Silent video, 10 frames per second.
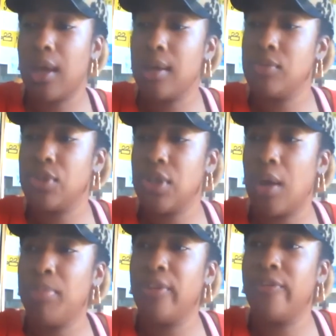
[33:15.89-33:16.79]
Do y'all
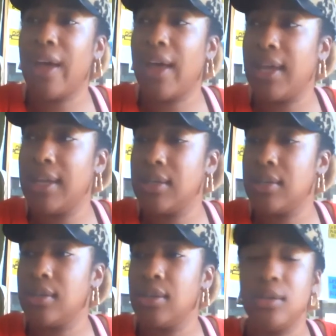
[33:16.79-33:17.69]
provide
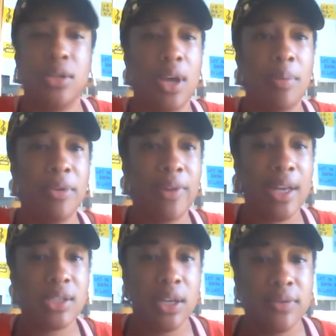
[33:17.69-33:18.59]

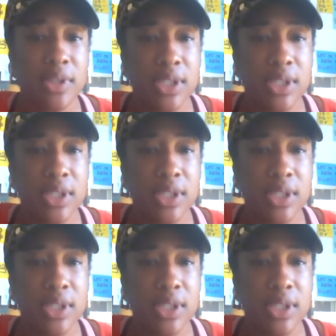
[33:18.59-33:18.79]
services